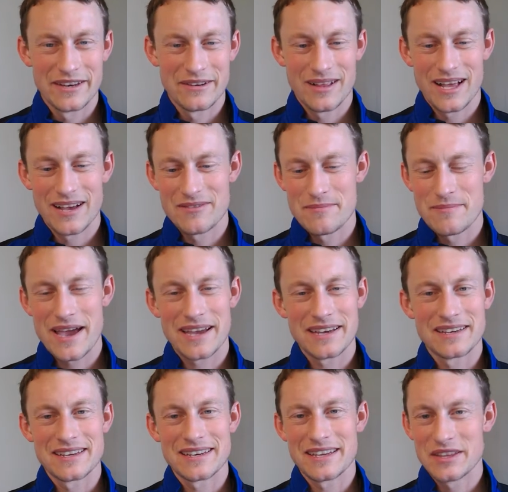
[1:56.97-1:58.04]
you'll have a
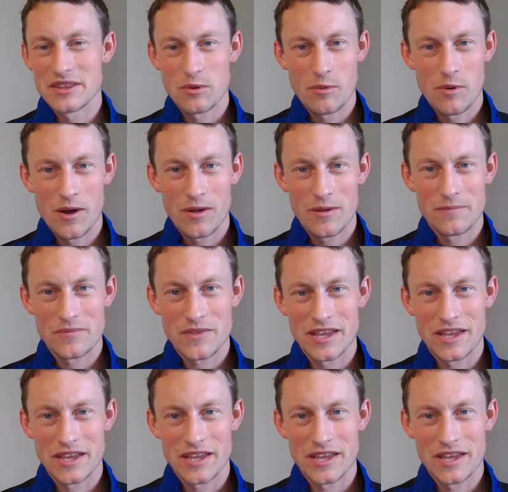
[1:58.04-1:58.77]
magnet in the wall,